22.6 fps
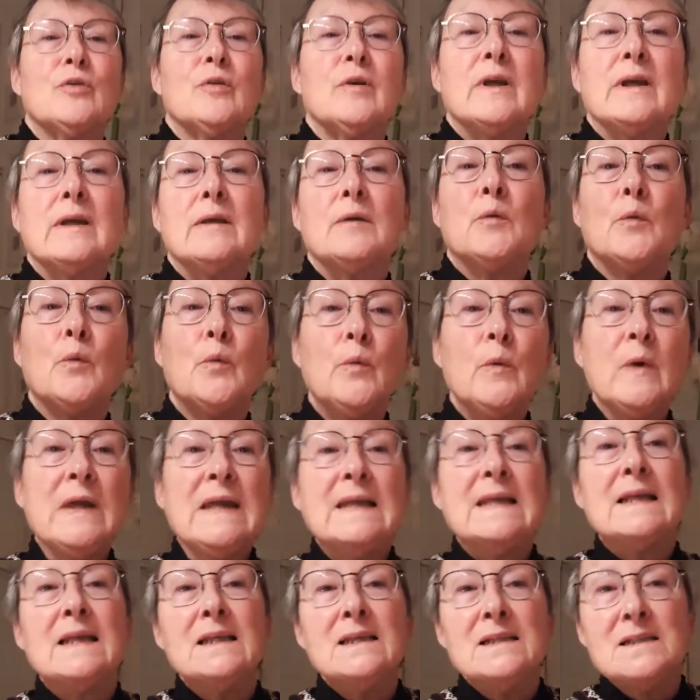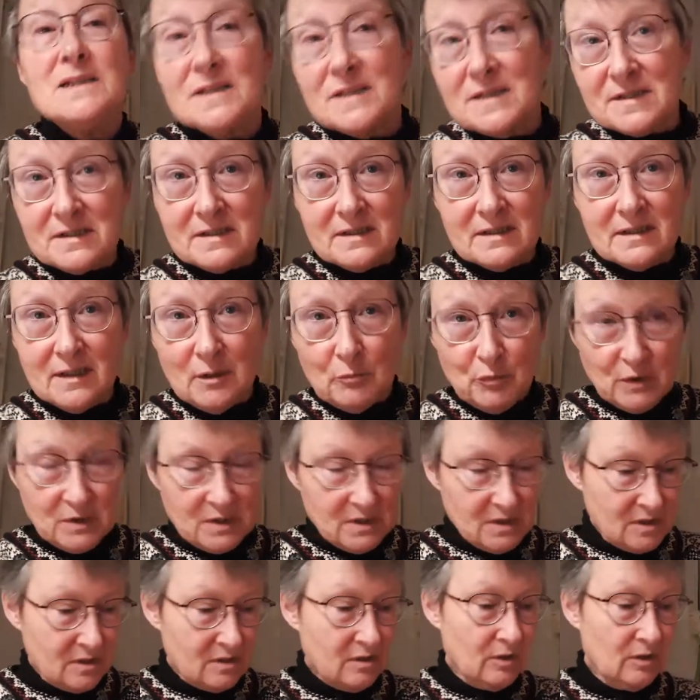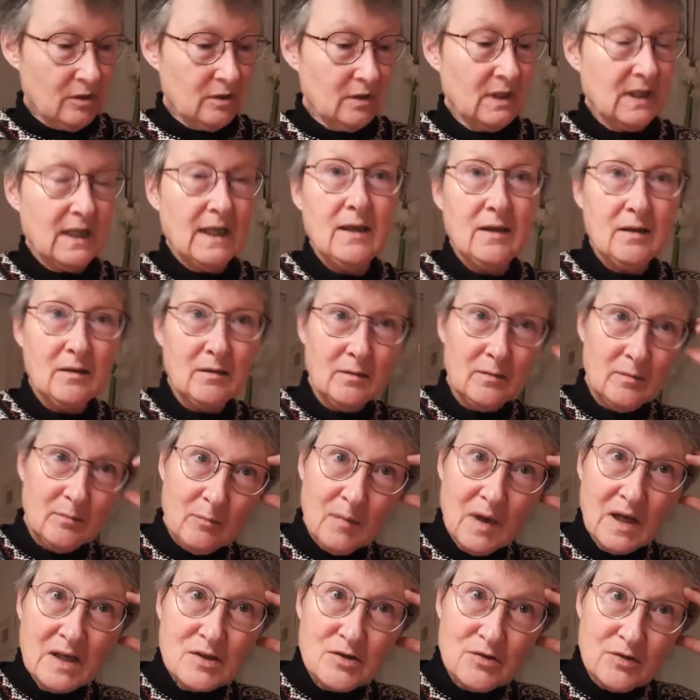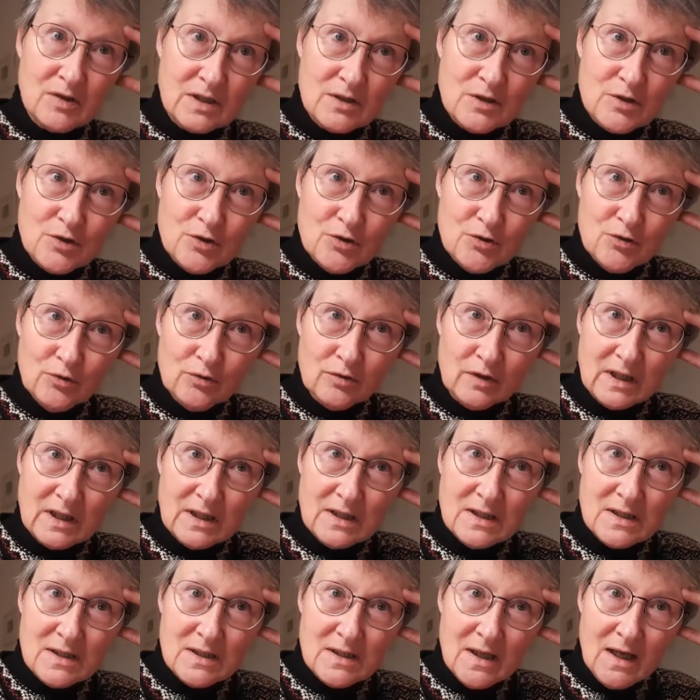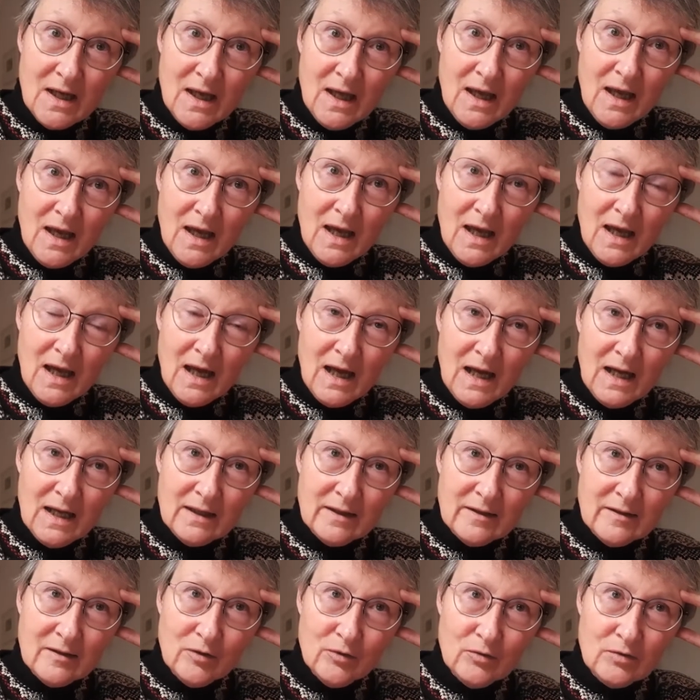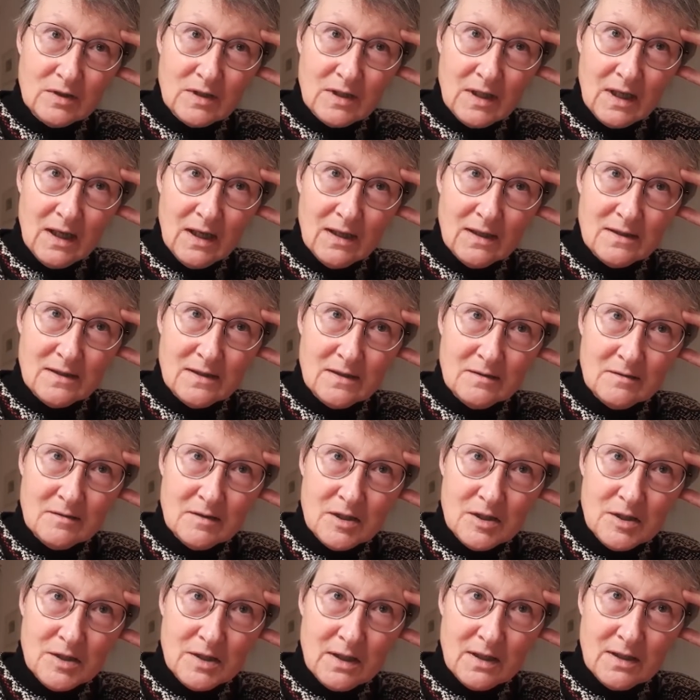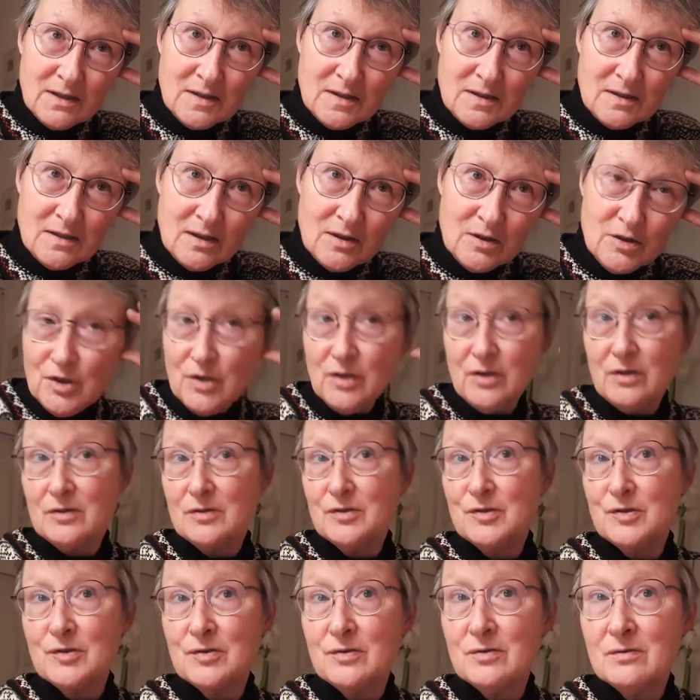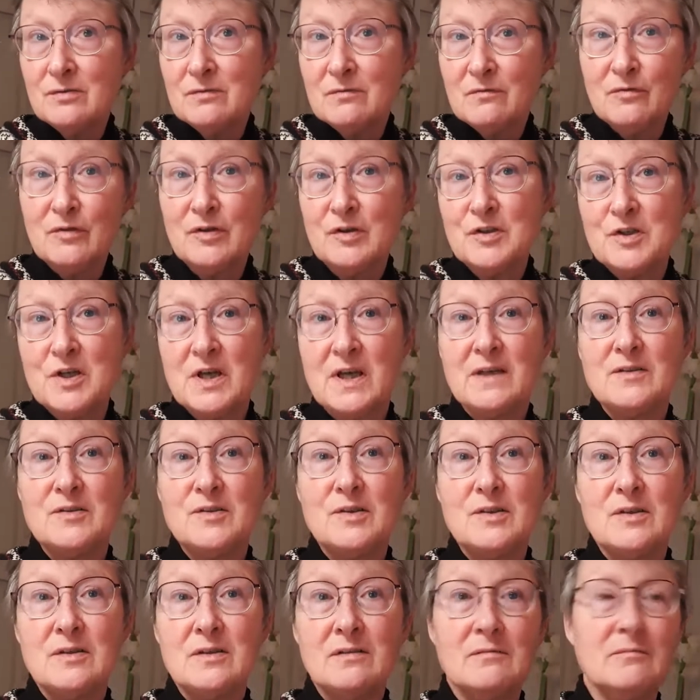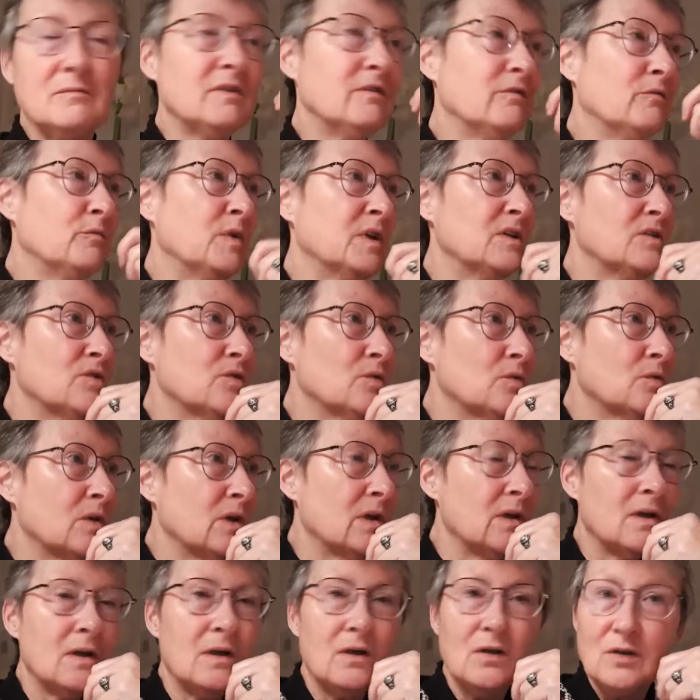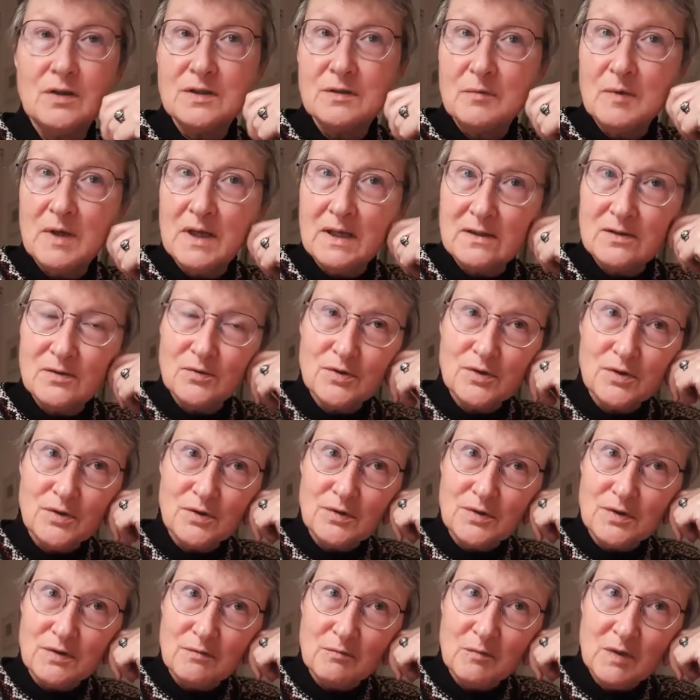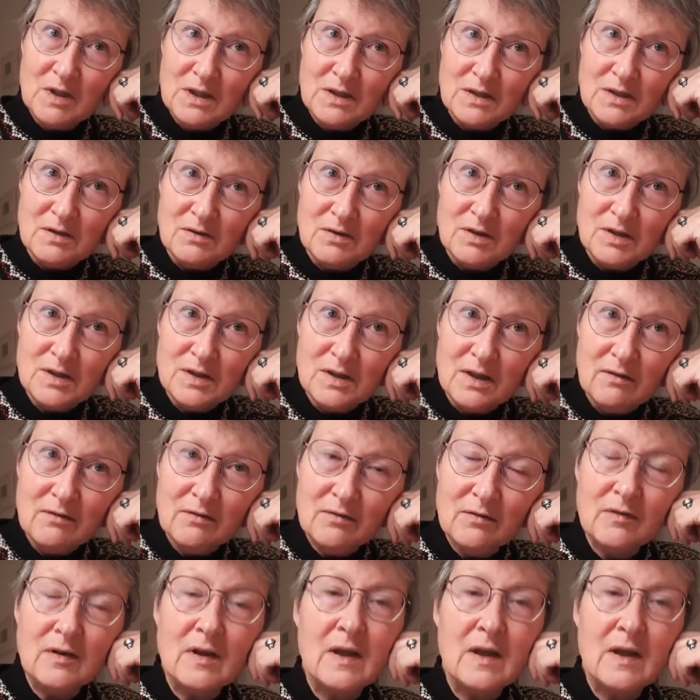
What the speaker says: our weekly snippet on Maastricht stories, I thought I'd discuss a church for a change. We've been talking a lot about all sorts of military stuff.